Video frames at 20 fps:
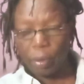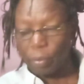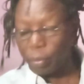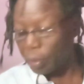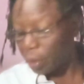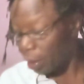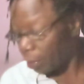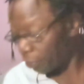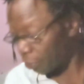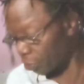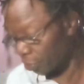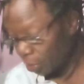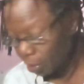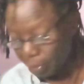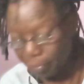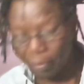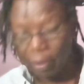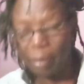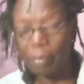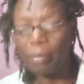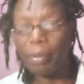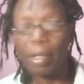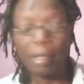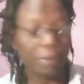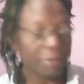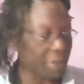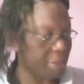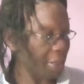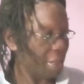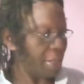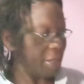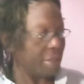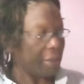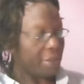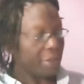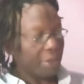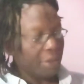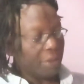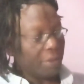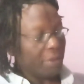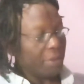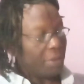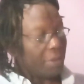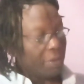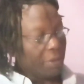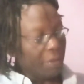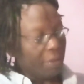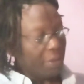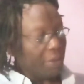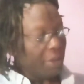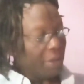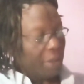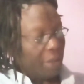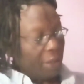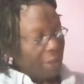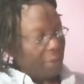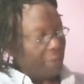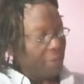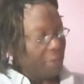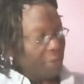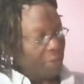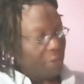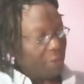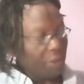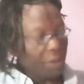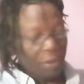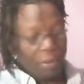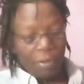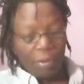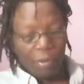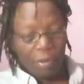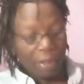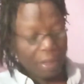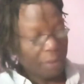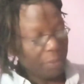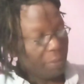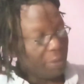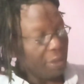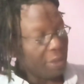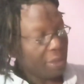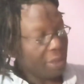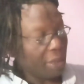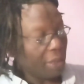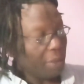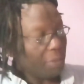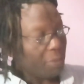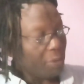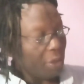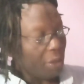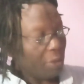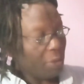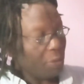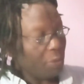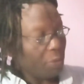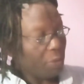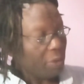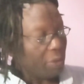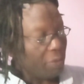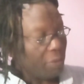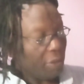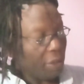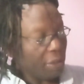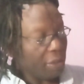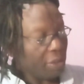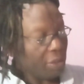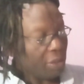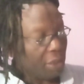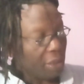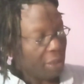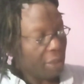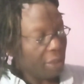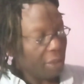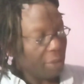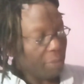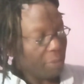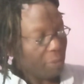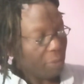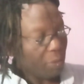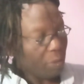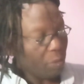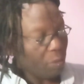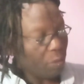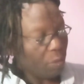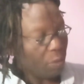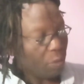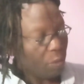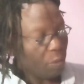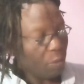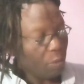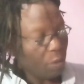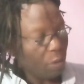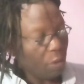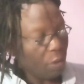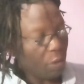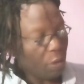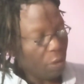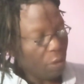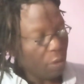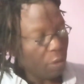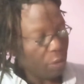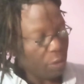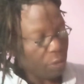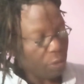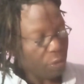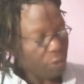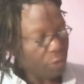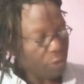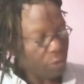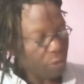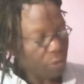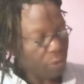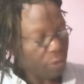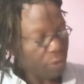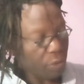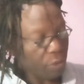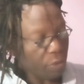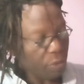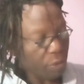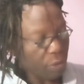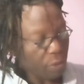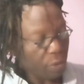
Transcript: We have to give them names, guys. You know, you don't call them these names. How do we differentiate them? Gluons.